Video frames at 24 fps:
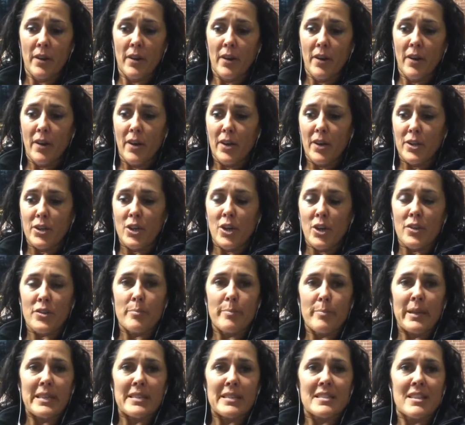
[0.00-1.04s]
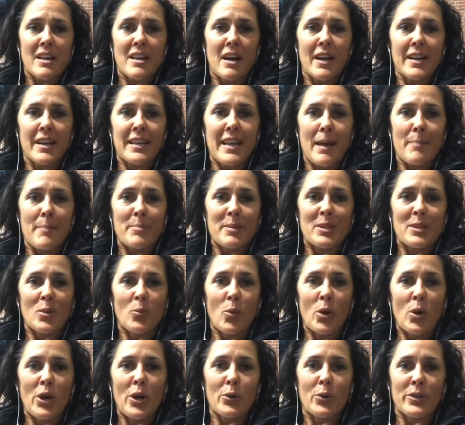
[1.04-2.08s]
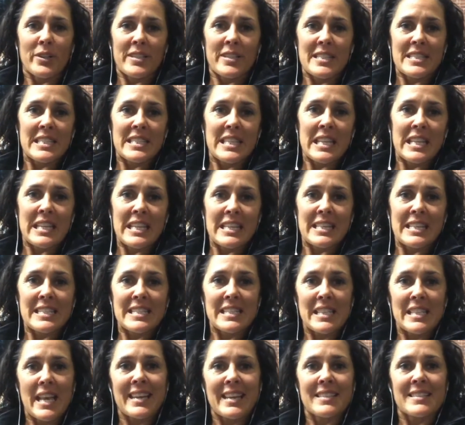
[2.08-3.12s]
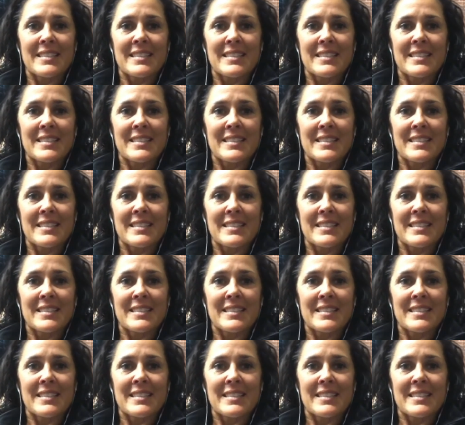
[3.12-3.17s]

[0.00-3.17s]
the biggest thigh gap in the world and the skinniest legs,